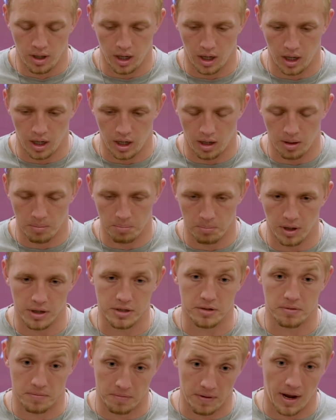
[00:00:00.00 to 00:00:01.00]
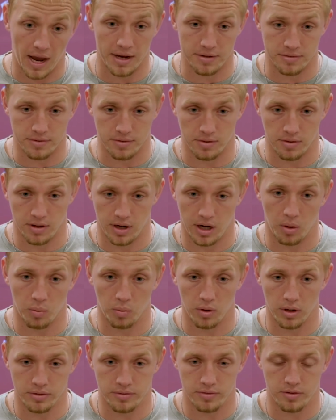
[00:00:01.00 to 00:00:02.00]
much faster than I
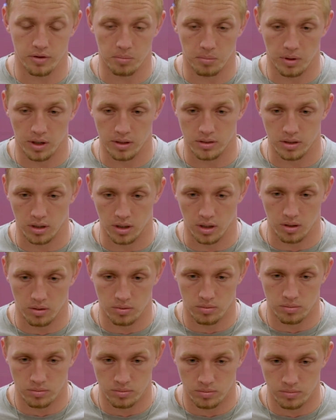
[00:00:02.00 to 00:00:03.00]
was 2 months ago.